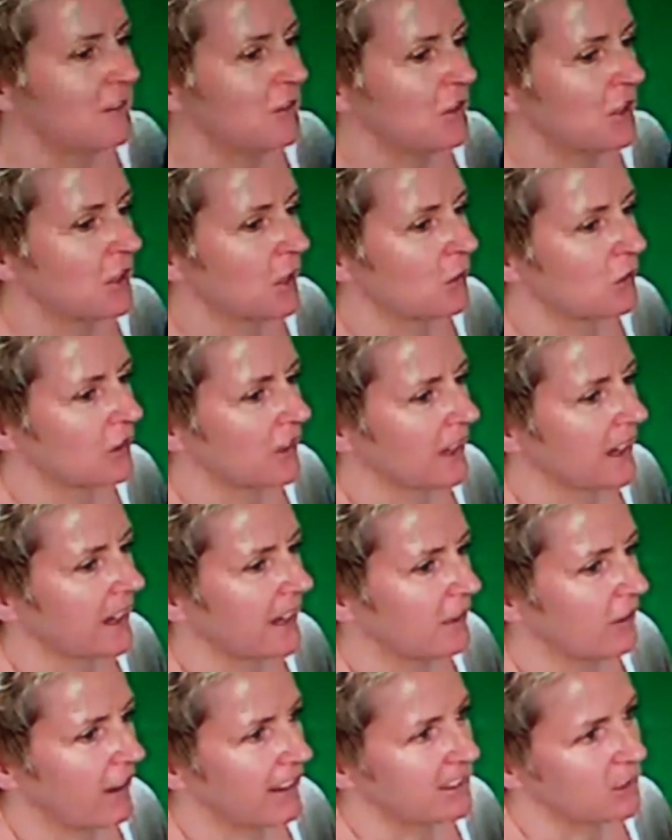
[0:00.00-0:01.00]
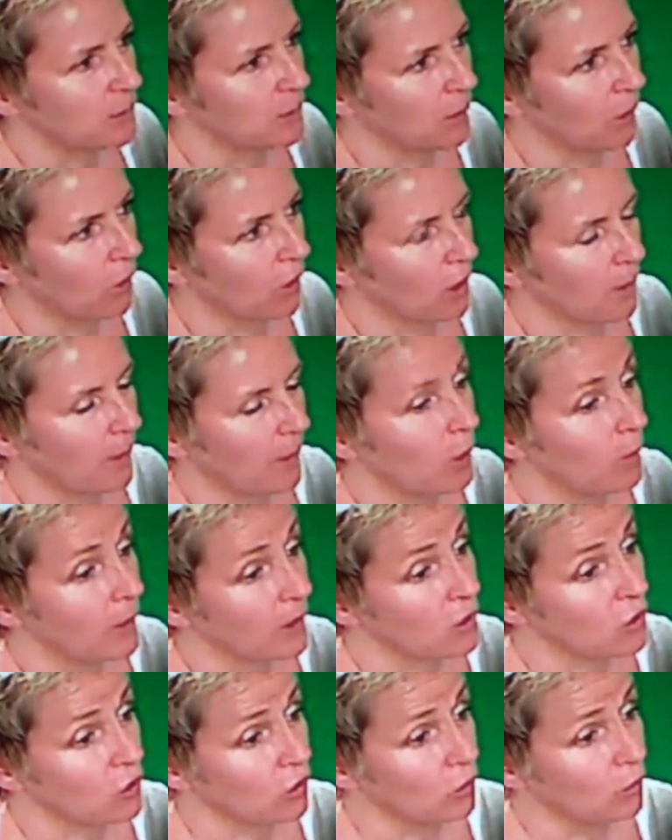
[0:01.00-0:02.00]
you go to that, I write a blog about all my
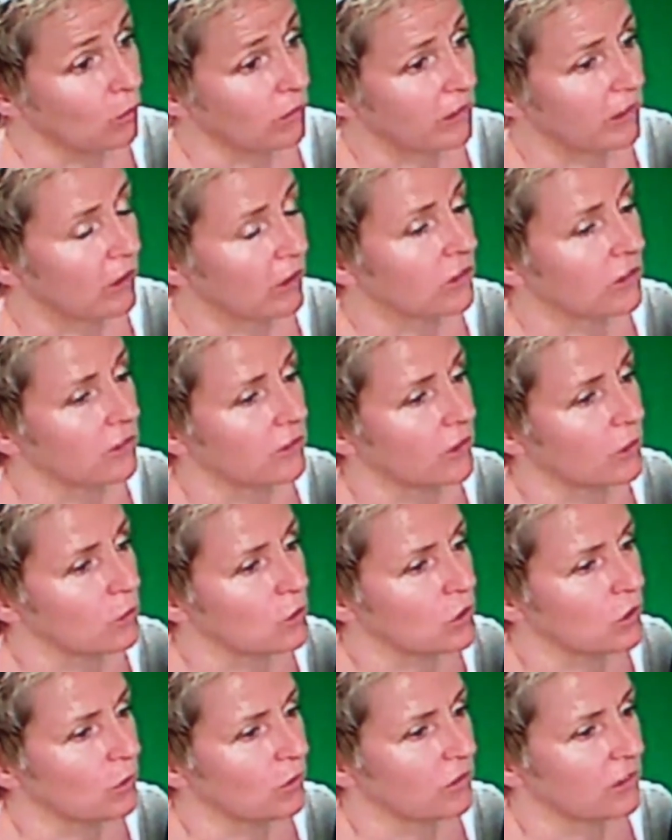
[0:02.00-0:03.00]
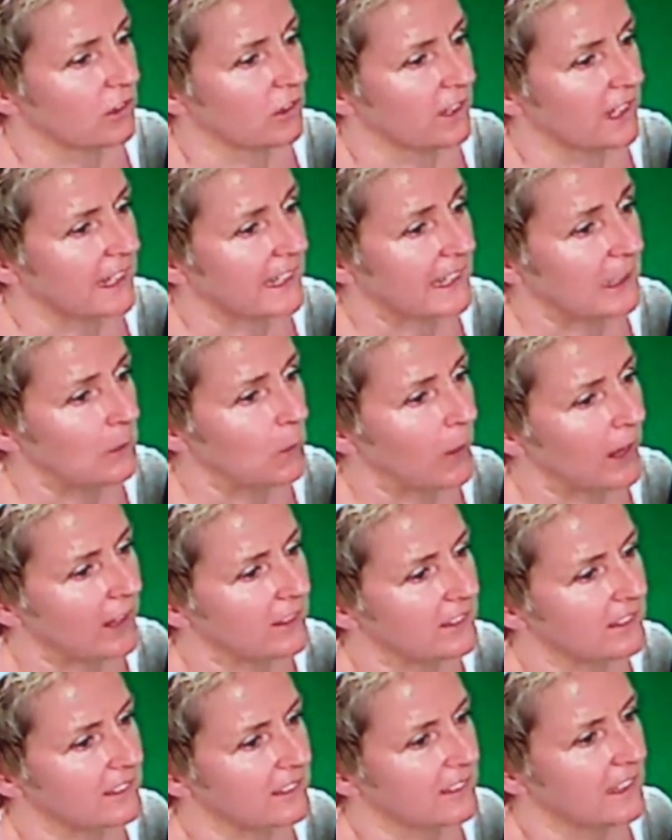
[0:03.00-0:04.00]
shoots. Lots of those shoots are done in Key
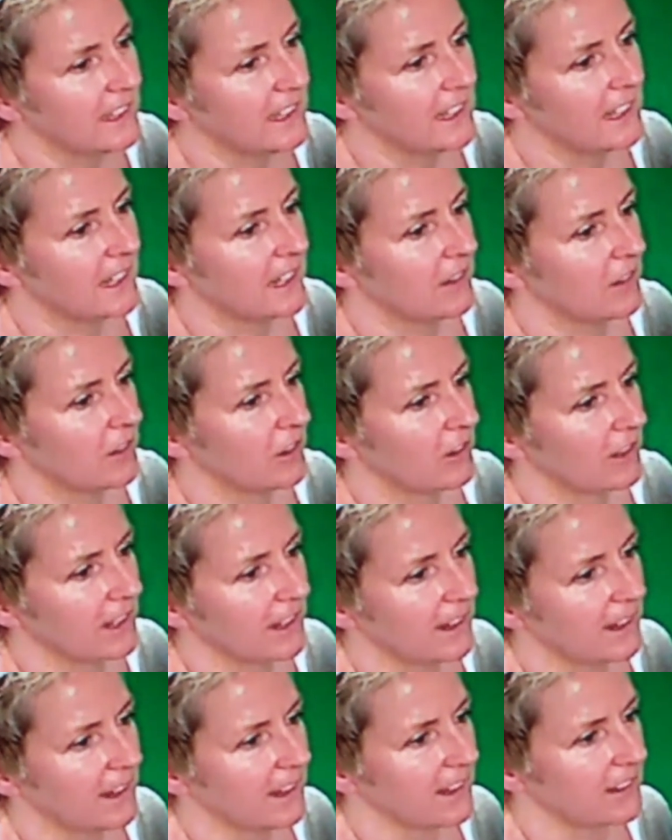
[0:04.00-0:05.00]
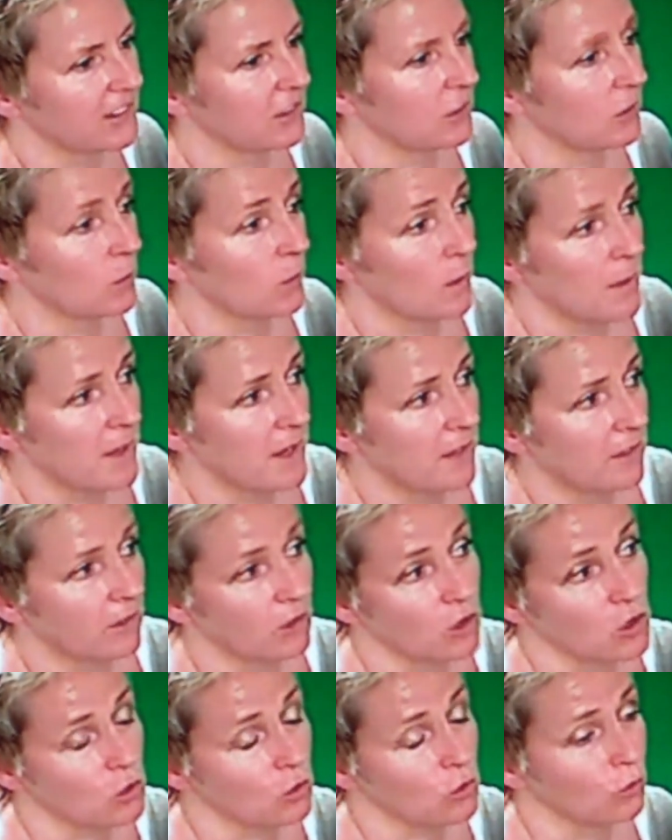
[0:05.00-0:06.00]
West. You know, there are guys, there are women, there
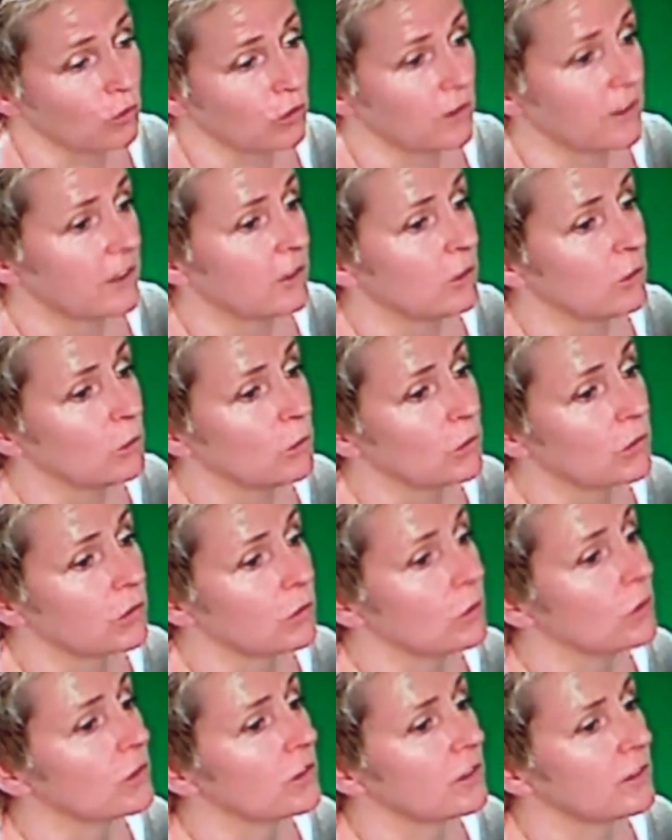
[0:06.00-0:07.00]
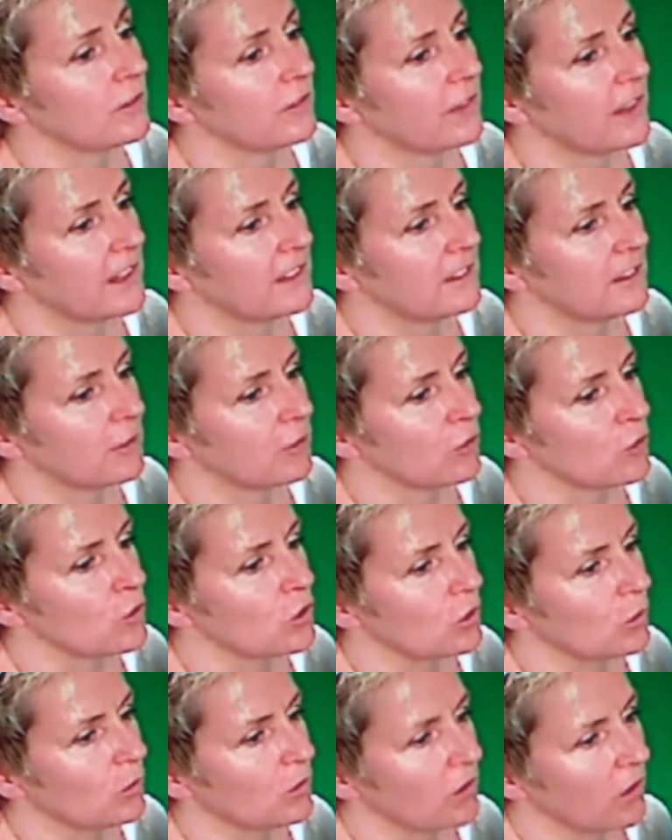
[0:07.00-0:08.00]
are children, there are all sorts of different
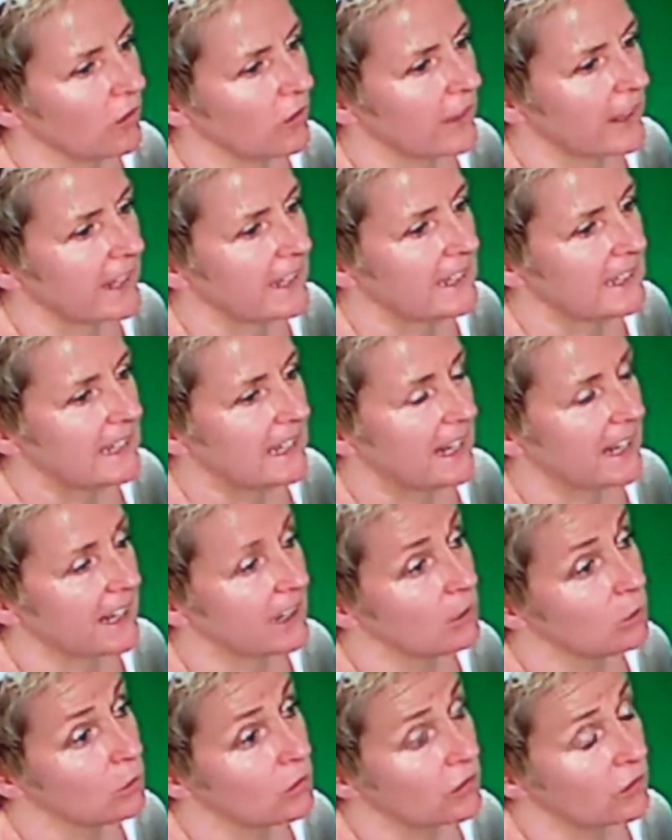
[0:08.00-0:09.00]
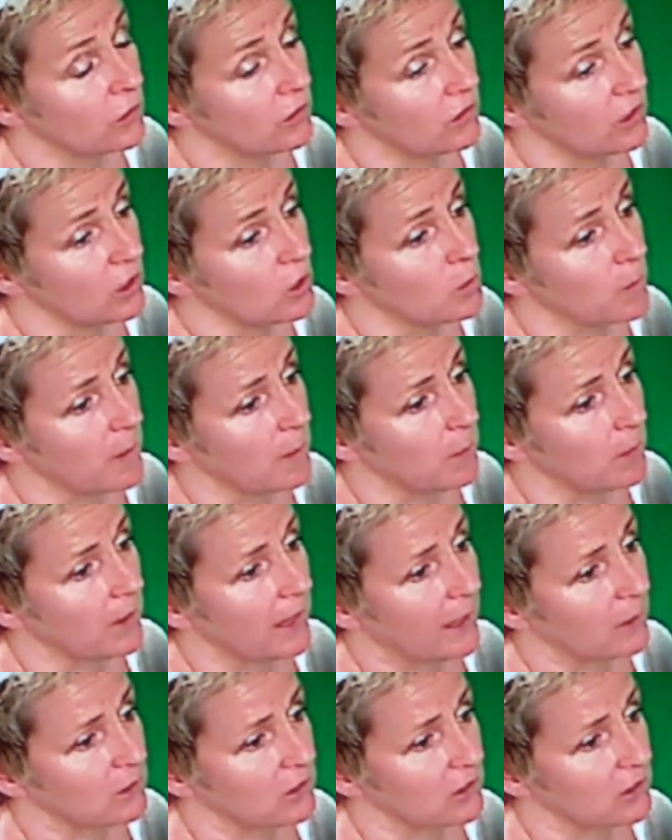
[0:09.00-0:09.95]
shoots on there. And I also teach people how to